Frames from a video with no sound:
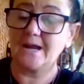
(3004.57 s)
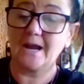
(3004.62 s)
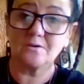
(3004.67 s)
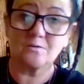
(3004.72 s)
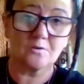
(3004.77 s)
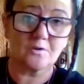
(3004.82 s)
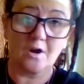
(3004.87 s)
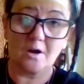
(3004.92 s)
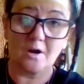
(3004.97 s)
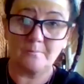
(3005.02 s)
And
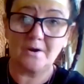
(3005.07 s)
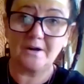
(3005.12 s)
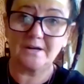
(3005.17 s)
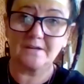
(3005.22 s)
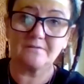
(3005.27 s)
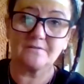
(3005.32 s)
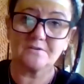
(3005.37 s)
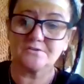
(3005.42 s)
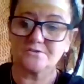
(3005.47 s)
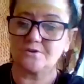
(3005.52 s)
look, I might
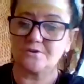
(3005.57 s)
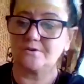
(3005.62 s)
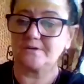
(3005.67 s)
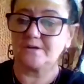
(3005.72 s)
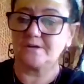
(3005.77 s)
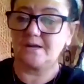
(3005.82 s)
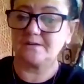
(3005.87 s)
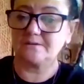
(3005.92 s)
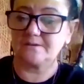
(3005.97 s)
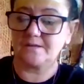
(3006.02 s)
even
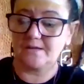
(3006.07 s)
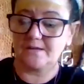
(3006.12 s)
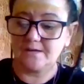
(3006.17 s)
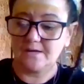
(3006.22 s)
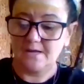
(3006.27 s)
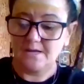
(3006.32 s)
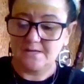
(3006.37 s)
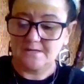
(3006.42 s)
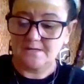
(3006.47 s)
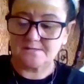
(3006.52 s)
donate that
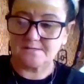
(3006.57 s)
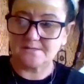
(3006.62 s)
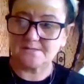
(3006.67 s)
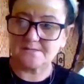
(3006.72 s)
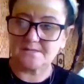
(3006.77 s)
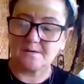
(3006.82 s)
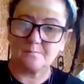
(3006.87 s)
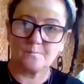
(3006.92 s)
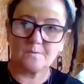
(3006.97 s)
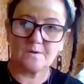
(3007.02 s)
to
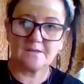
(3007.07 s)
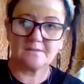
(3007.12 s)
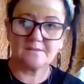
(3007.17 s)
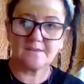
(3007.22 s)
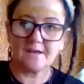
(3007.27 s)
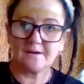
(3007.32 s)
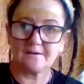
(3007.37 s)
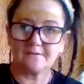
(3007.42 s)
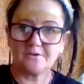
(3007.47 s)
somewhere that,